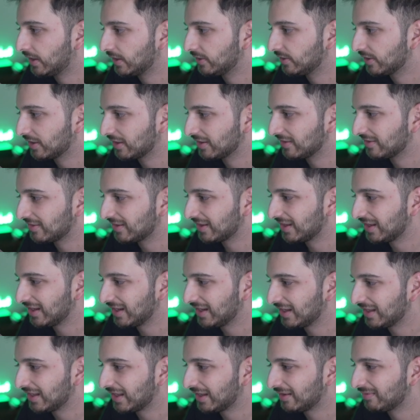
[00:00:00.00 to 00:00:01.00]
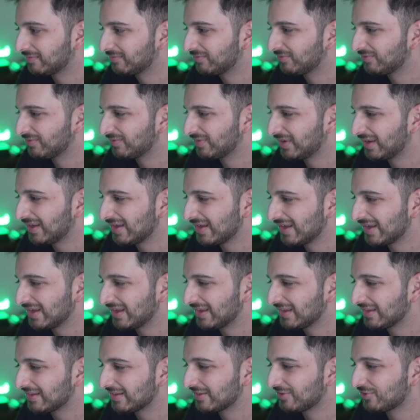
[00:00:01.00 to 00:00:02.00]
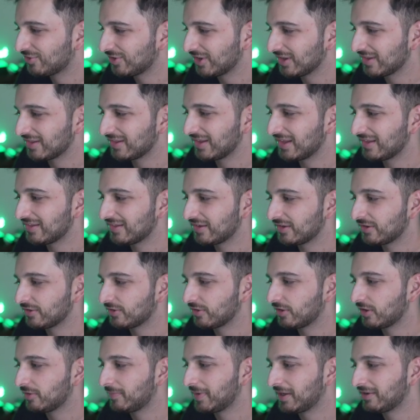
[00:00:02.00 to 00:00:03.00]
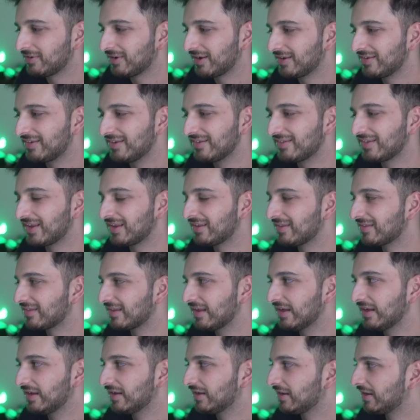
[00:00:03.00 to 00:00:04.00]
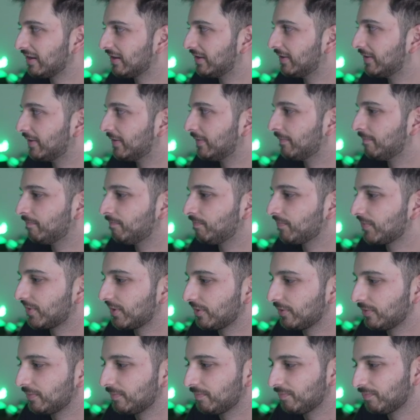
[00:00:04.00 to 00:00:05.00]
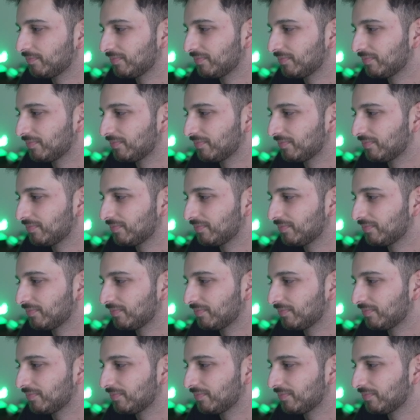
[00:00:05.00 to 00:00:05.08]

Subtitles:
You can see here that it's just less than $1, about 90 cents. So